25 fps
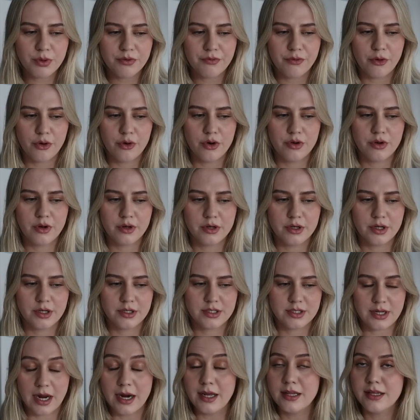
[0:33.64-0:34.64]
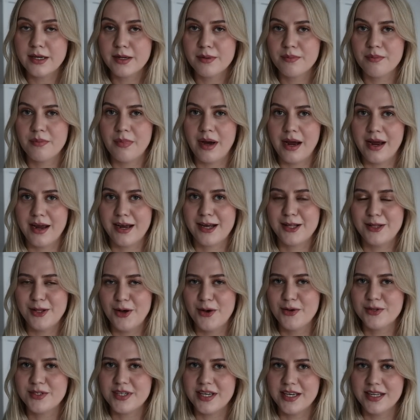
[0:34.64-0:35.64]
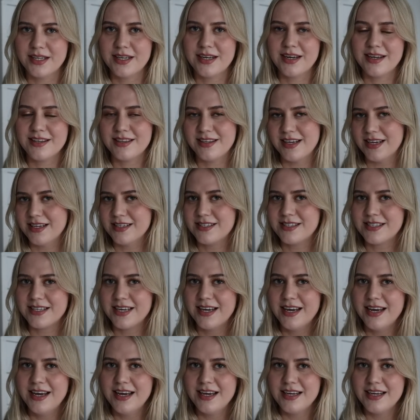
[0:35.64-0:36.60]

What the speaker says: prefer styling my clothes in these